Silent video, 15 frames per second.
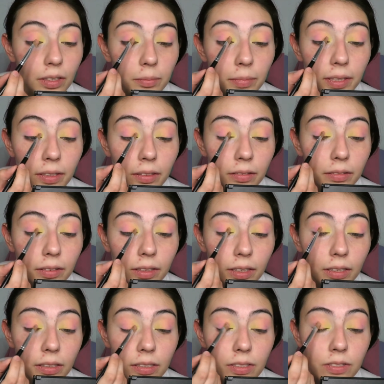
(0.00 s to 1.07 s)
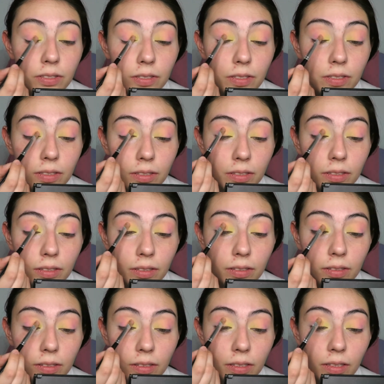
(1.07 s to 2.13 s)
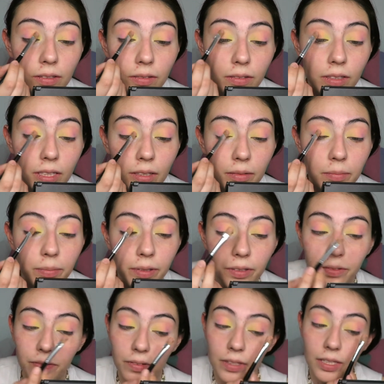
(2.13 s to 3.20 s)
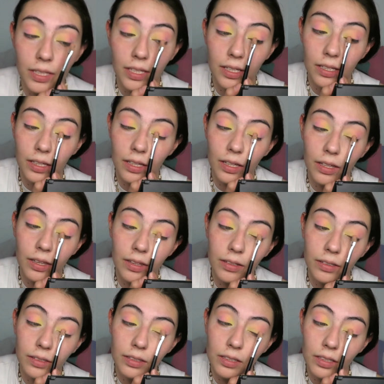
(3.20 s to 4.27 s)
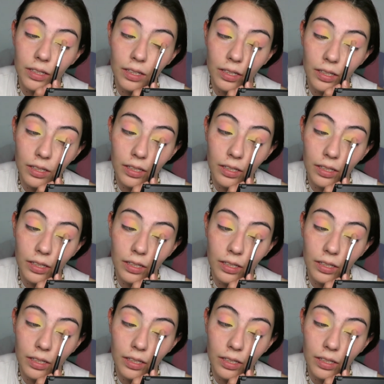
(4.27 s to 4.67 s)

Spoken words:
grab my yellow again and just slowly buff the other shade